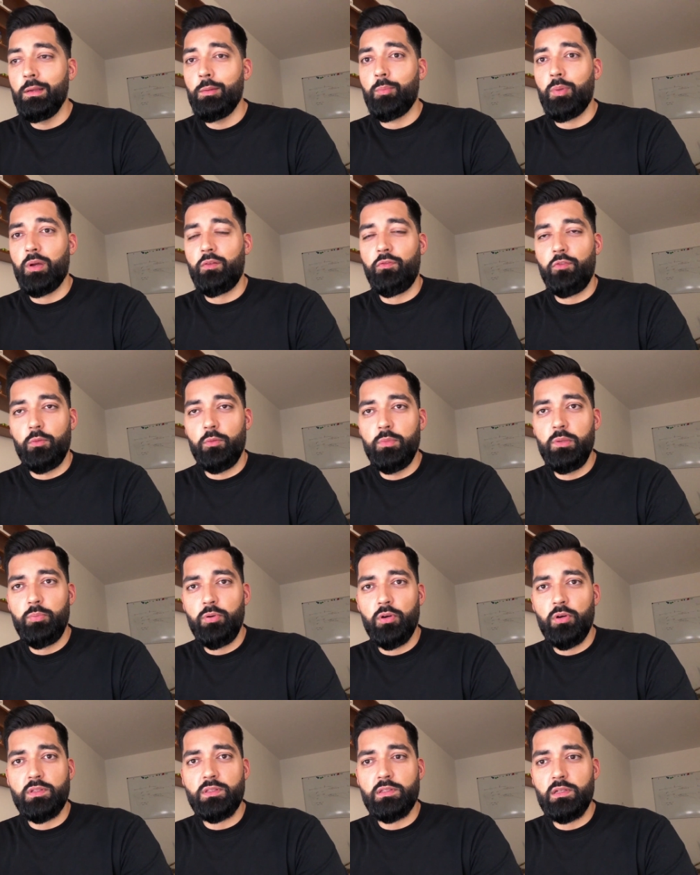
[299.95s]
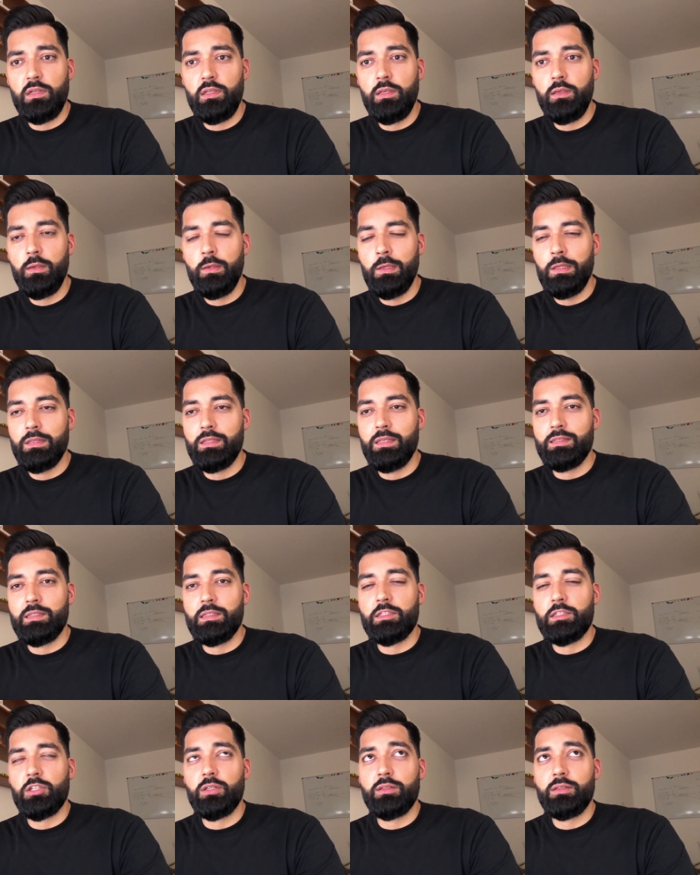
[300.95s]
But for me personally, this
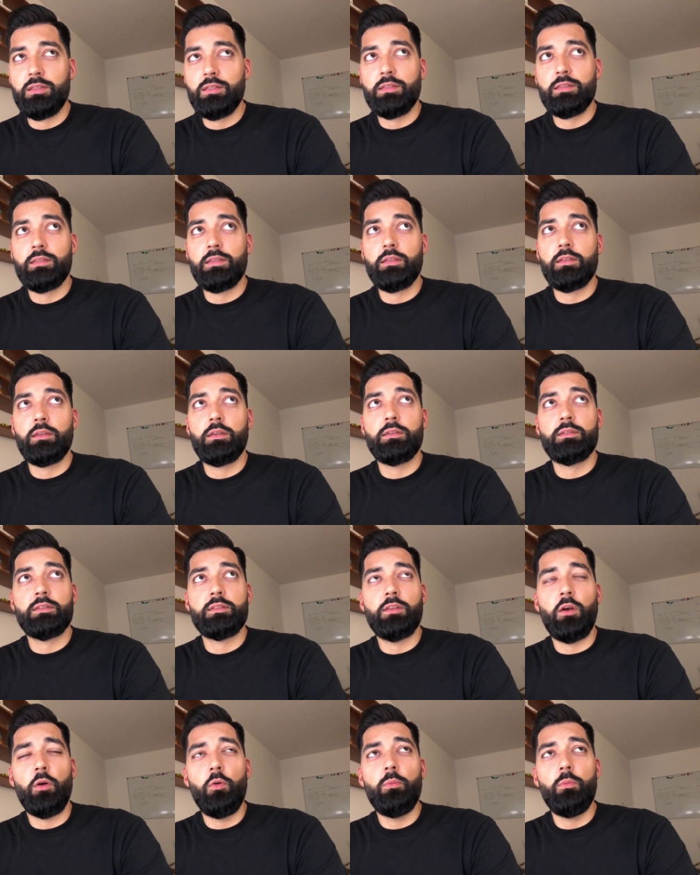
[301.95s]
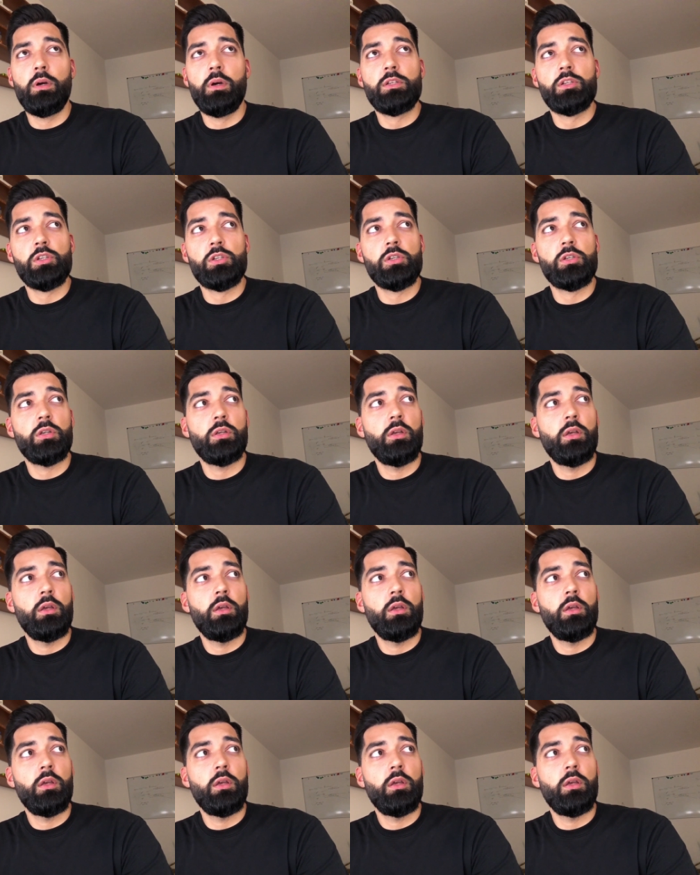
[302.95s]
is this is a, a so much